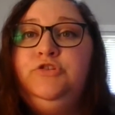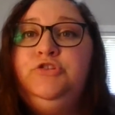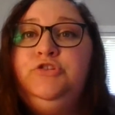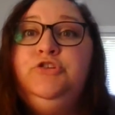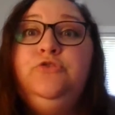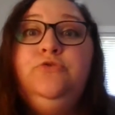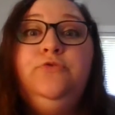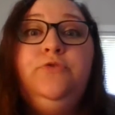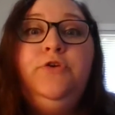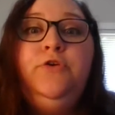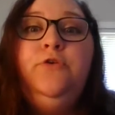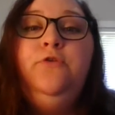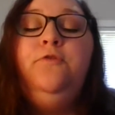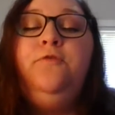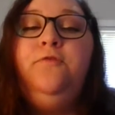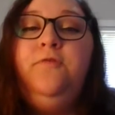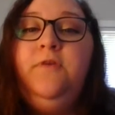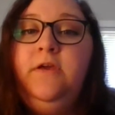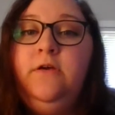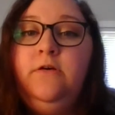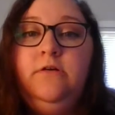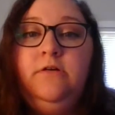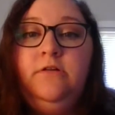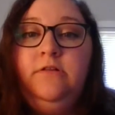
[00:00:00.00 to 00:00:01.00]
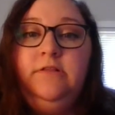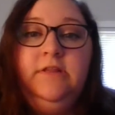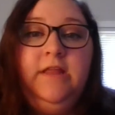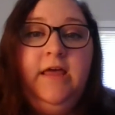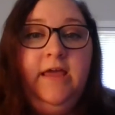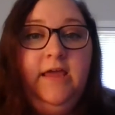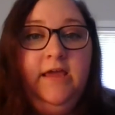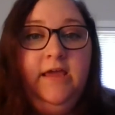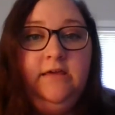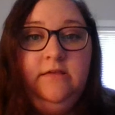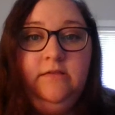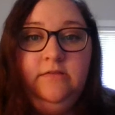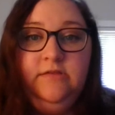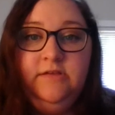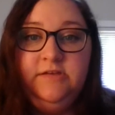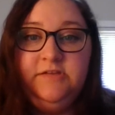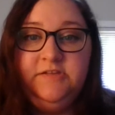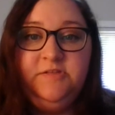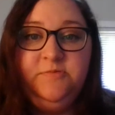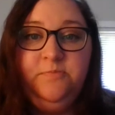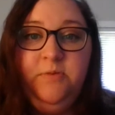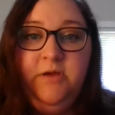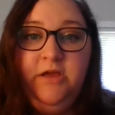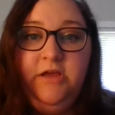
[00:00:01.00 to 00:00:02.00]
do you feel like
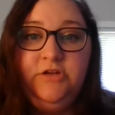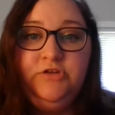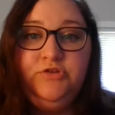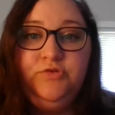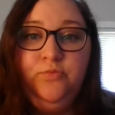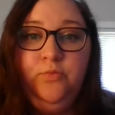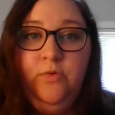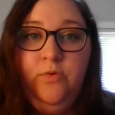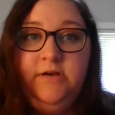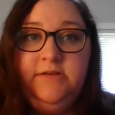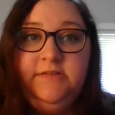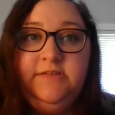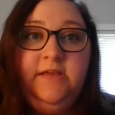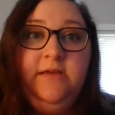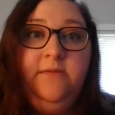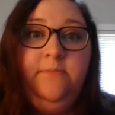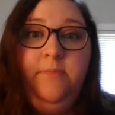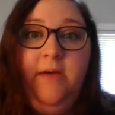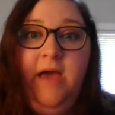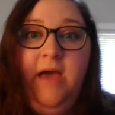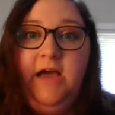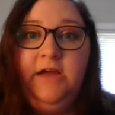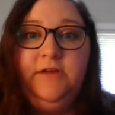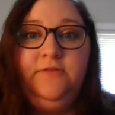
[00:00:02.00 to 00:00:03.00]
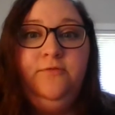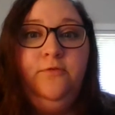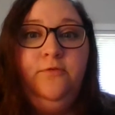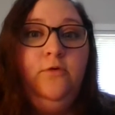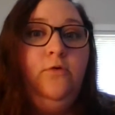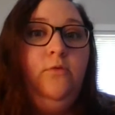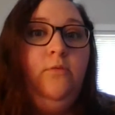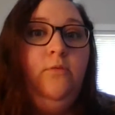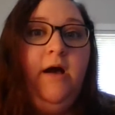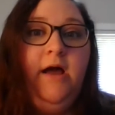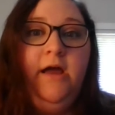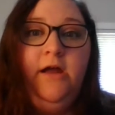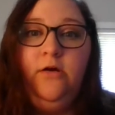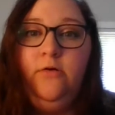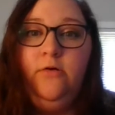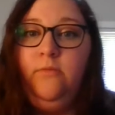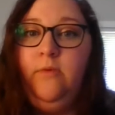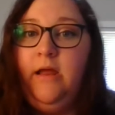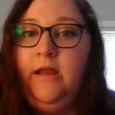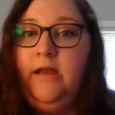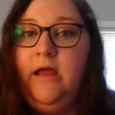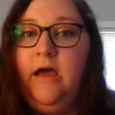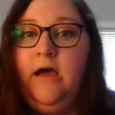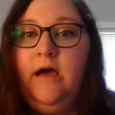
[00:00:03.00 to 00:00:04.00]
this speech was impactful? Why or
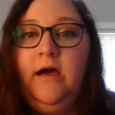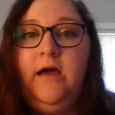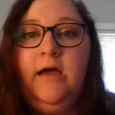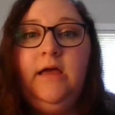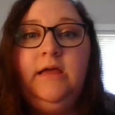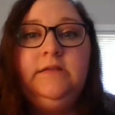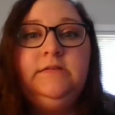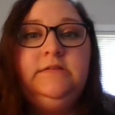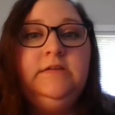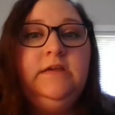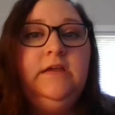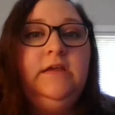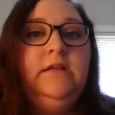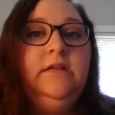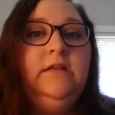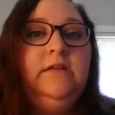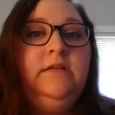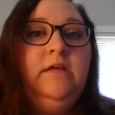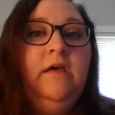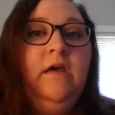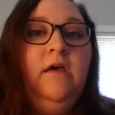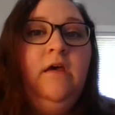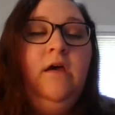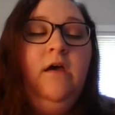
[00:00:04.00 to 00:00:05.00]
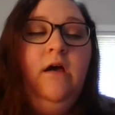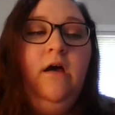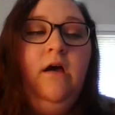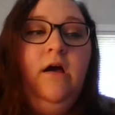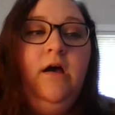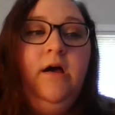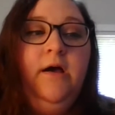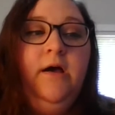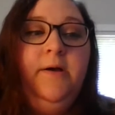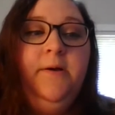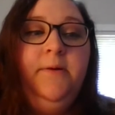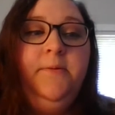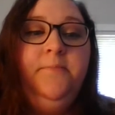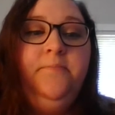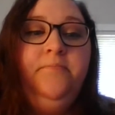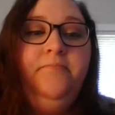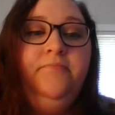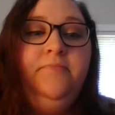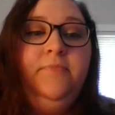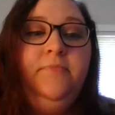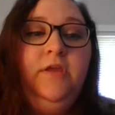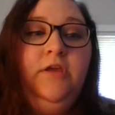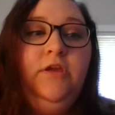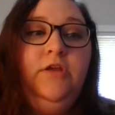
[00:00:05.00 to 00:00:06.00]
why not? And,
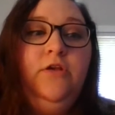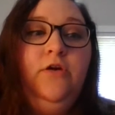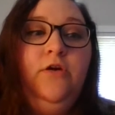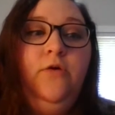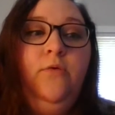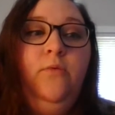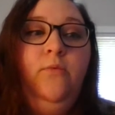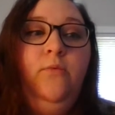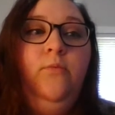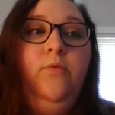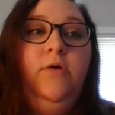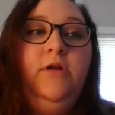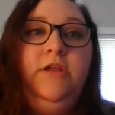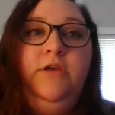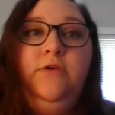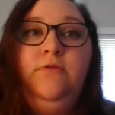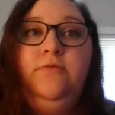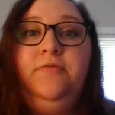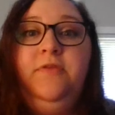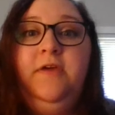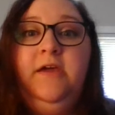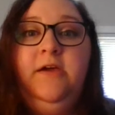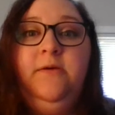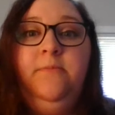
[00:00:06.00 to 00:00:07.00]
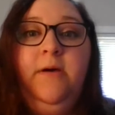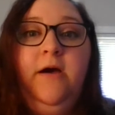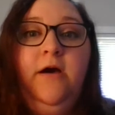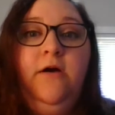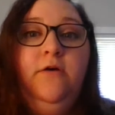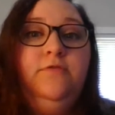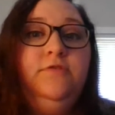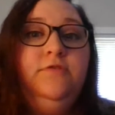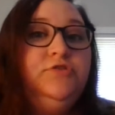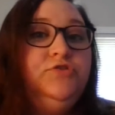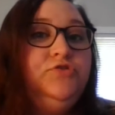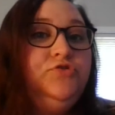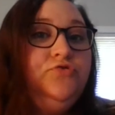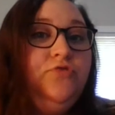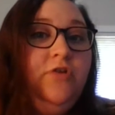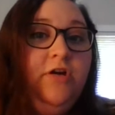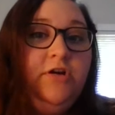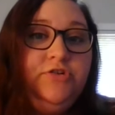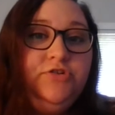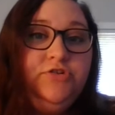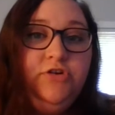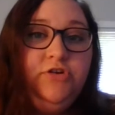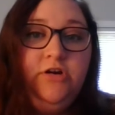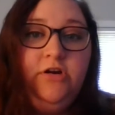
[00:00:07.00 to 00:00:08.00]
what do you think about the
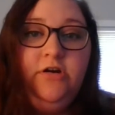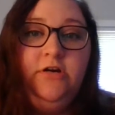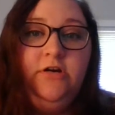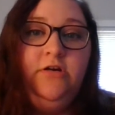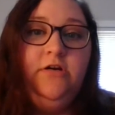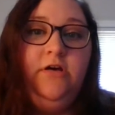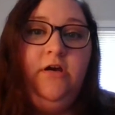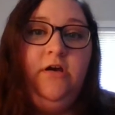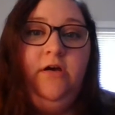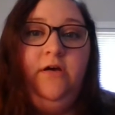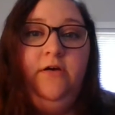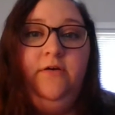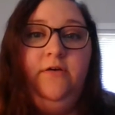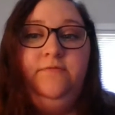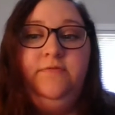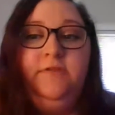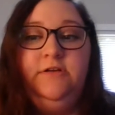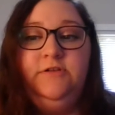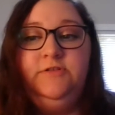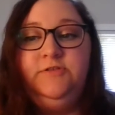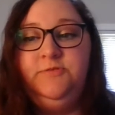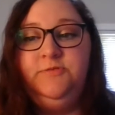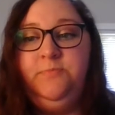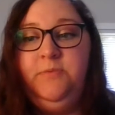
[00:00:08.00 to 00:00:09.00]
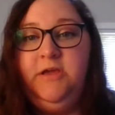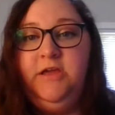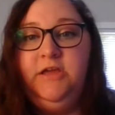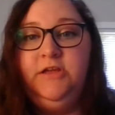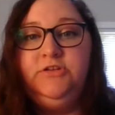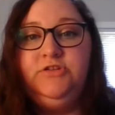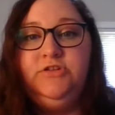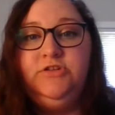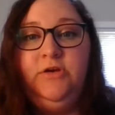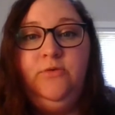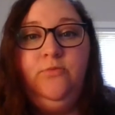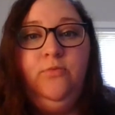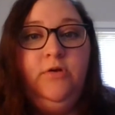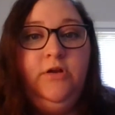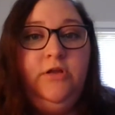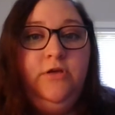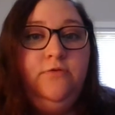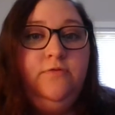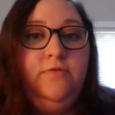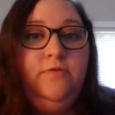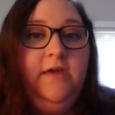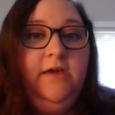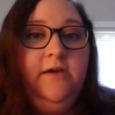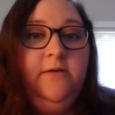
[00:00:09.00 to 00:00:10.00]
structure of their speech? Like, what do
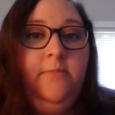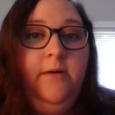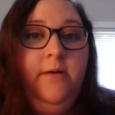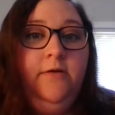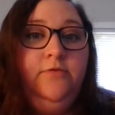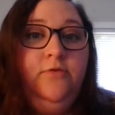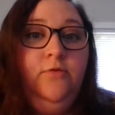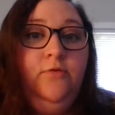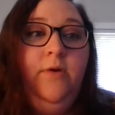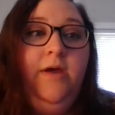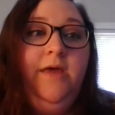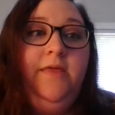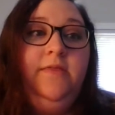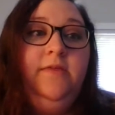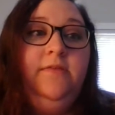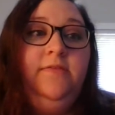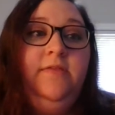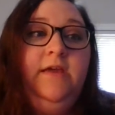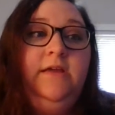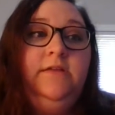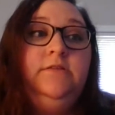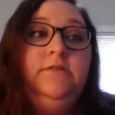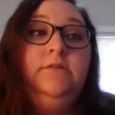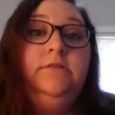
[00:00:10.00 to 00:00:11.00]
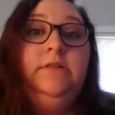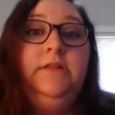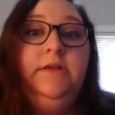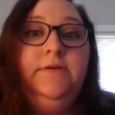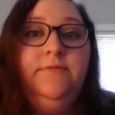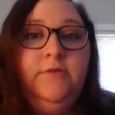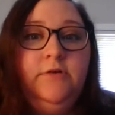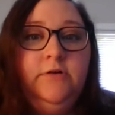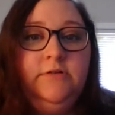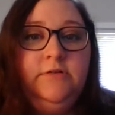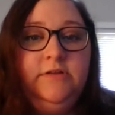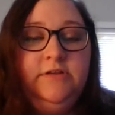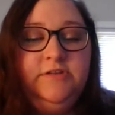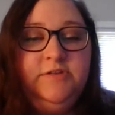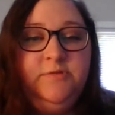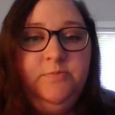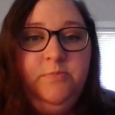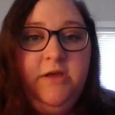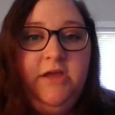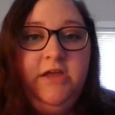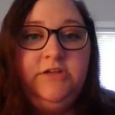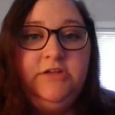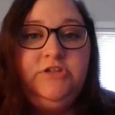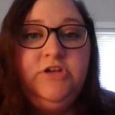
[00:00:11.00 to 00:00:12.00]
you think about the way that they delivered the
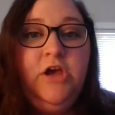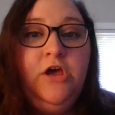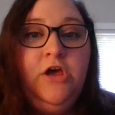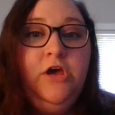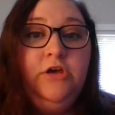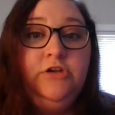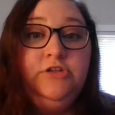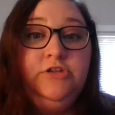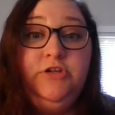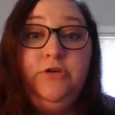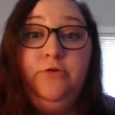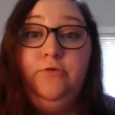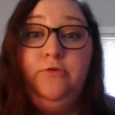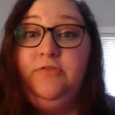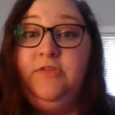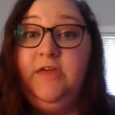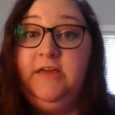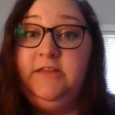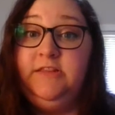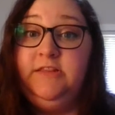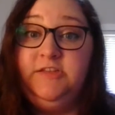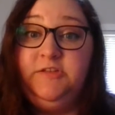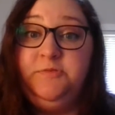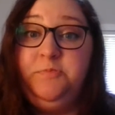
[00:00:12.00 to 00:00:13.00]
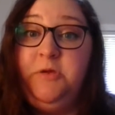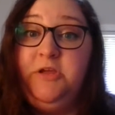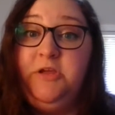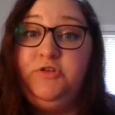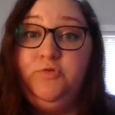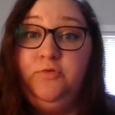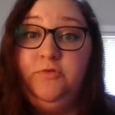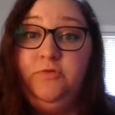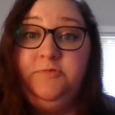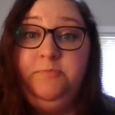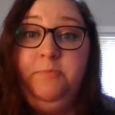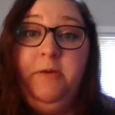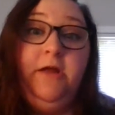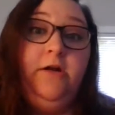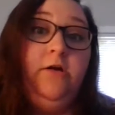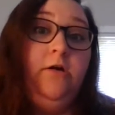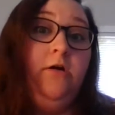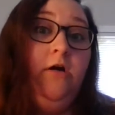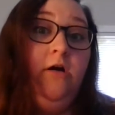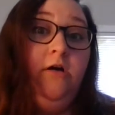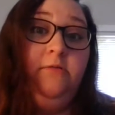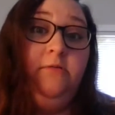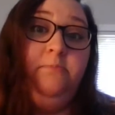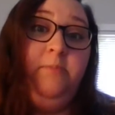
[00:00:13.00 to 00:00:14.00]
speech? Do you think the speech was
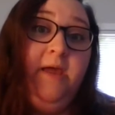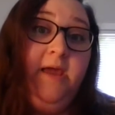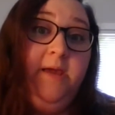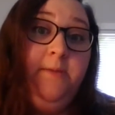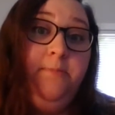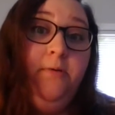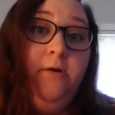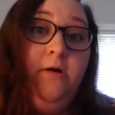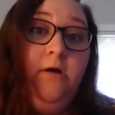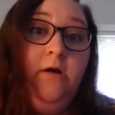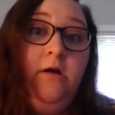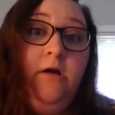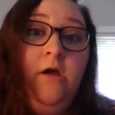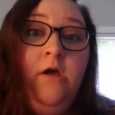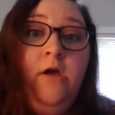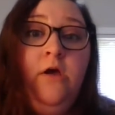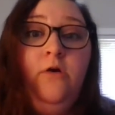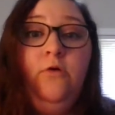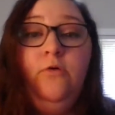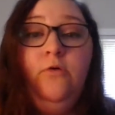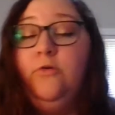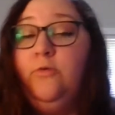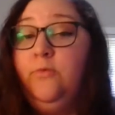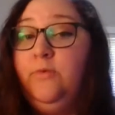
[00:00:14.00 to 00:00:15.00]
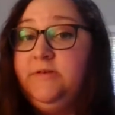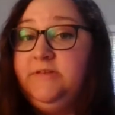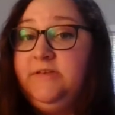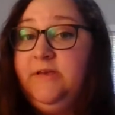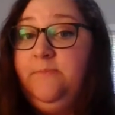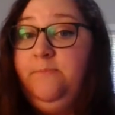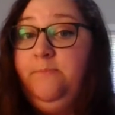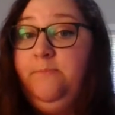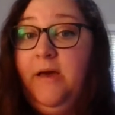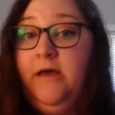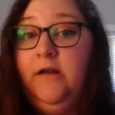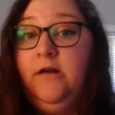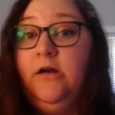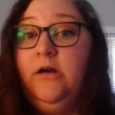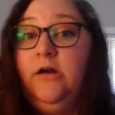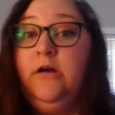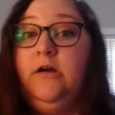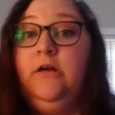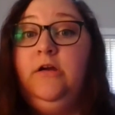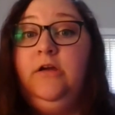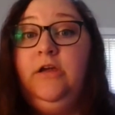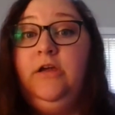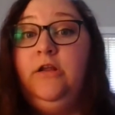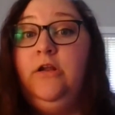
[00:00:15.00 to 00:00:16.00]
better on paper, or was it
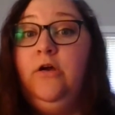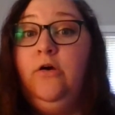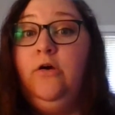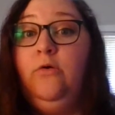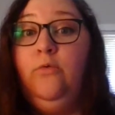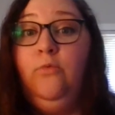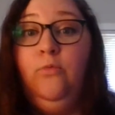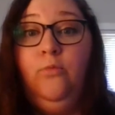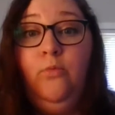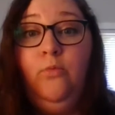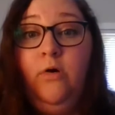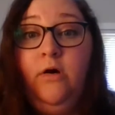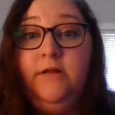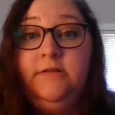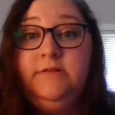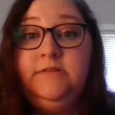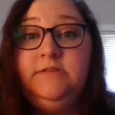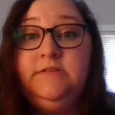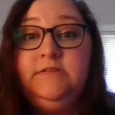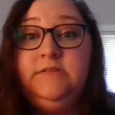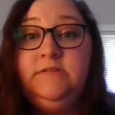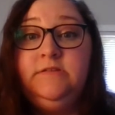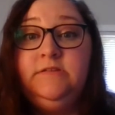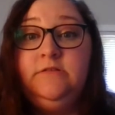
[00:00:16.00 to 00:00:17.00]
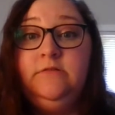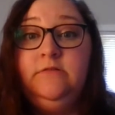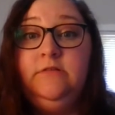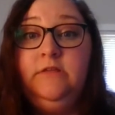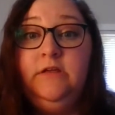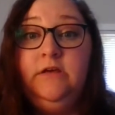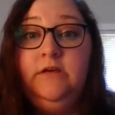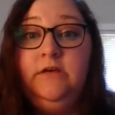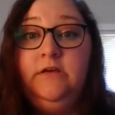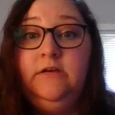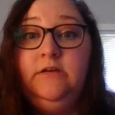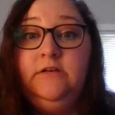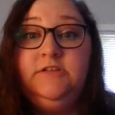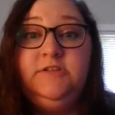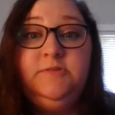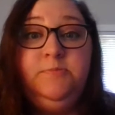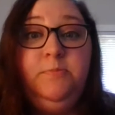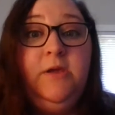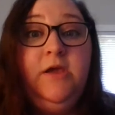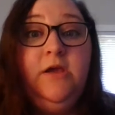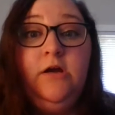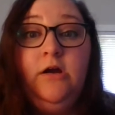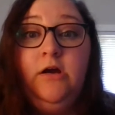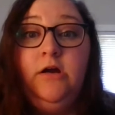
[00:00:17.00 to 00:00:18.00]
better, once the
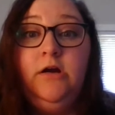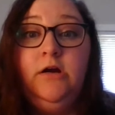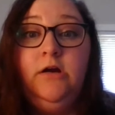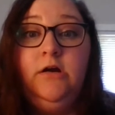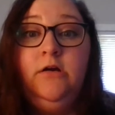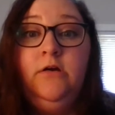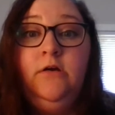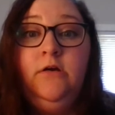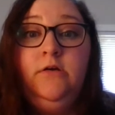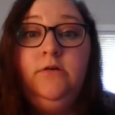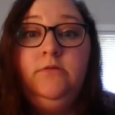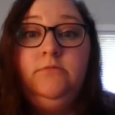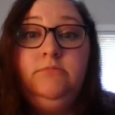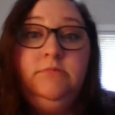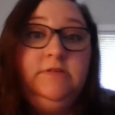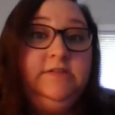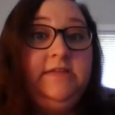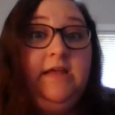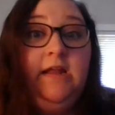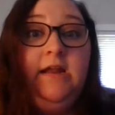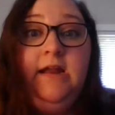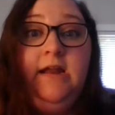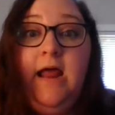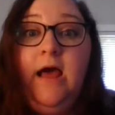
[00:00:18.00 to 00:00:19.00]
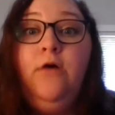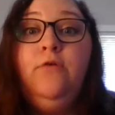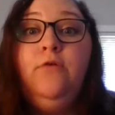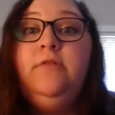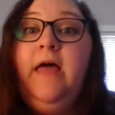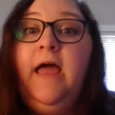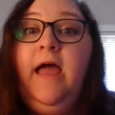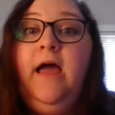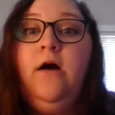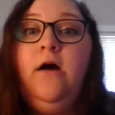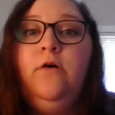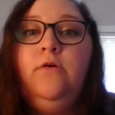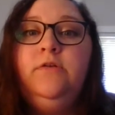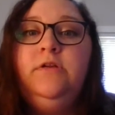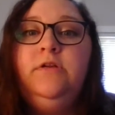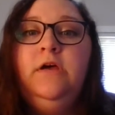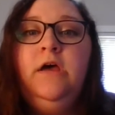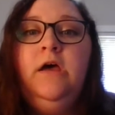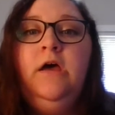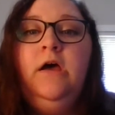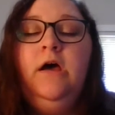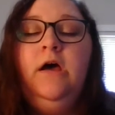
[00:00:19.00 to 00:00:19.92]
speaker said it out loud?